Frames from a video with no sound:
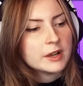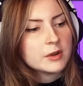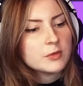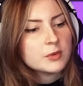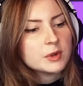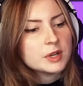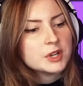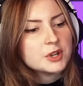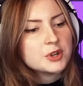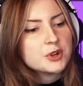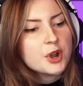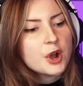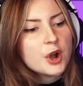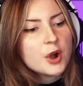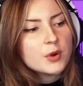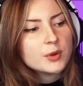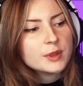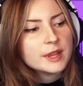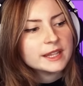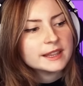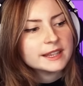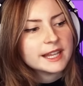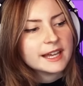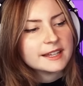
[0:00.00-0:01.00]
would know
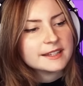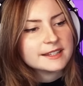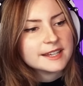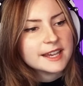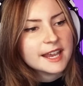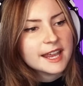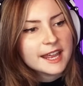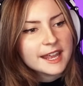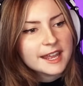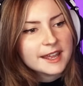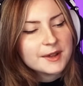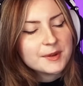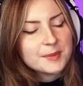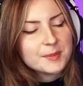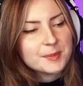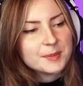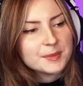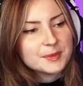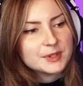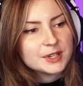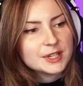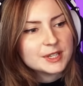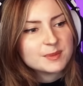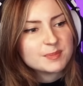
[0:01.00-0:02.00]
that that's
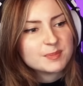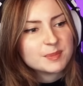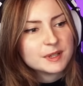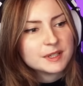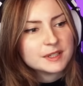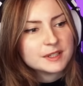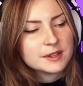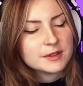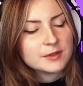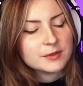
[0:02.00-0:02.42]
him just because of the